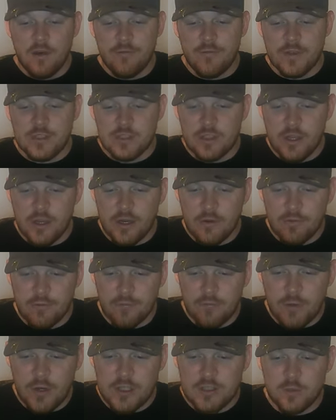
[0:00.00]
Fish Slayer
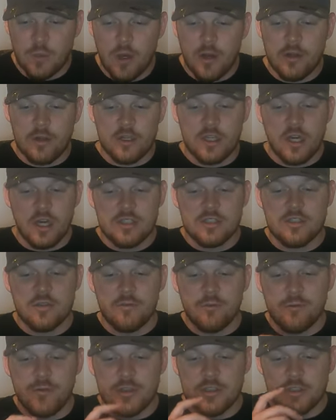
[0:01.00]
Freshwater
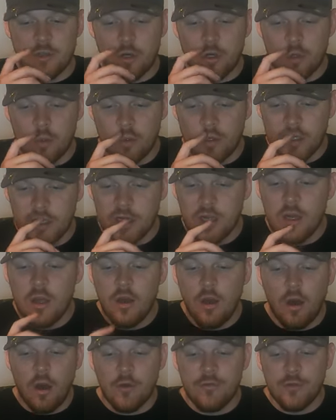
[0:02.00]
custom fish artwork.
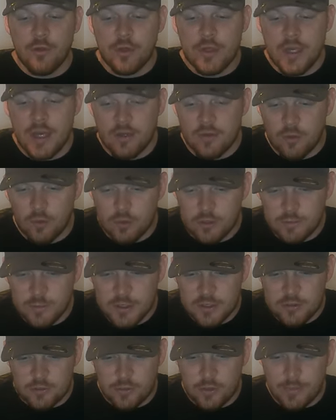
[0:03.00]
Off the Hook Outdoors
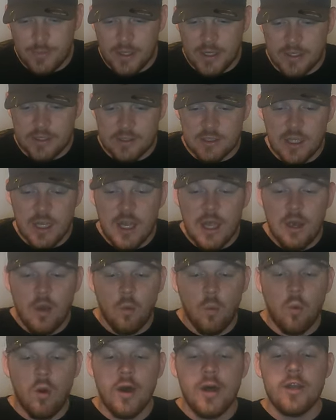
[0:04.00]
mystery baits.
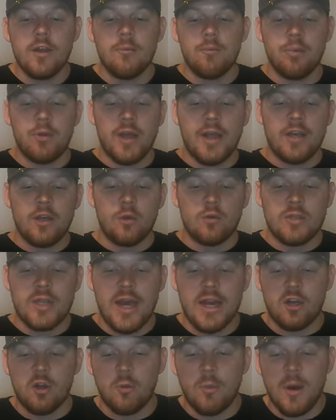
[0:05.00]
One Plano
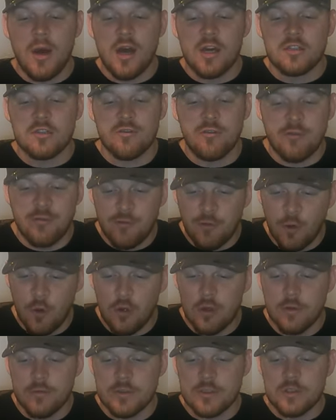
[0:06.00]
tackle box
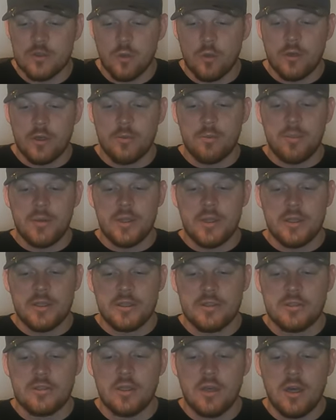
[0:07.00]
full of assorted
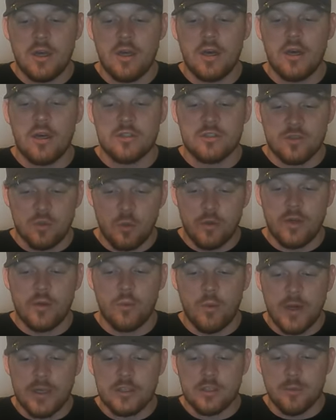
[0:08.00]

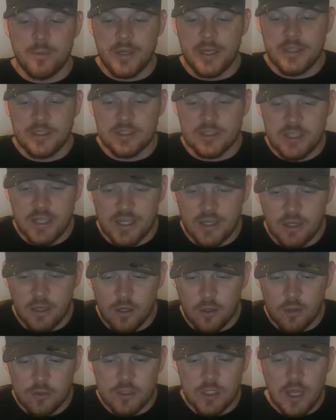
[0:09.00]
assorted Ranger Pete
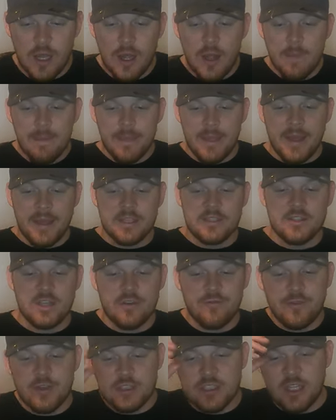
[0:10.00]
Senkos. A
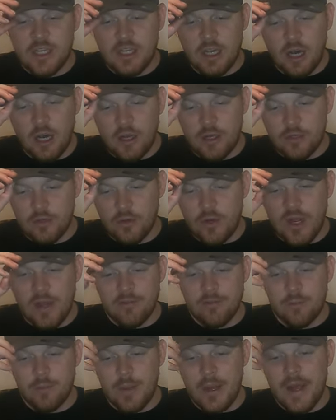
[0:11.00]
Sunfish King
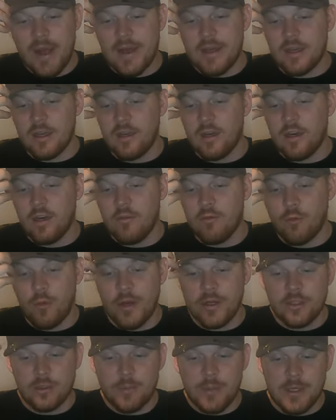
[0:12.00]
autographed pack of
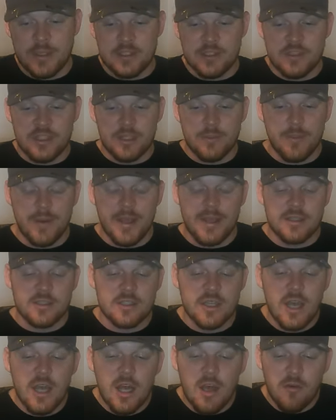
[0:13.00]
Ranger Pete stick
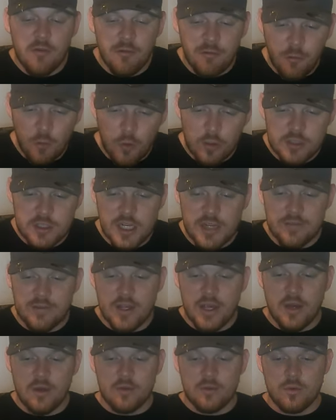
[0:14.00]
baits. Four
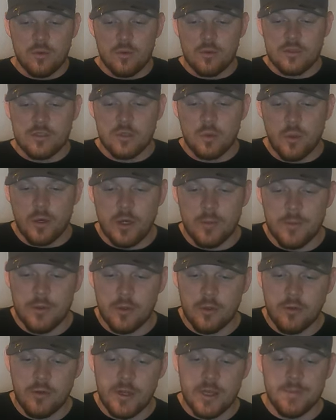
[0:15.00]
JV Outdoors square
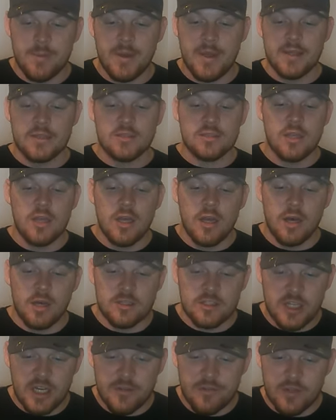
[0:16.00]
bill crankbaits.
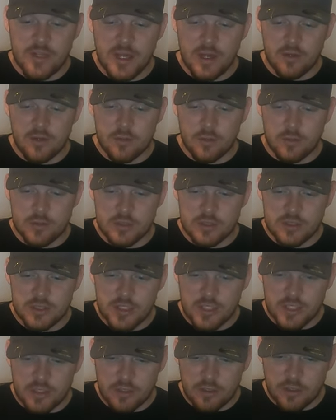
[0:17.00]
A JV Outdoors
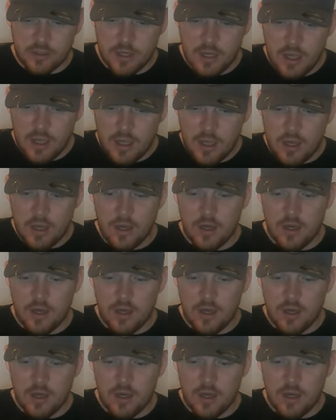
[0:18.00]
sticker.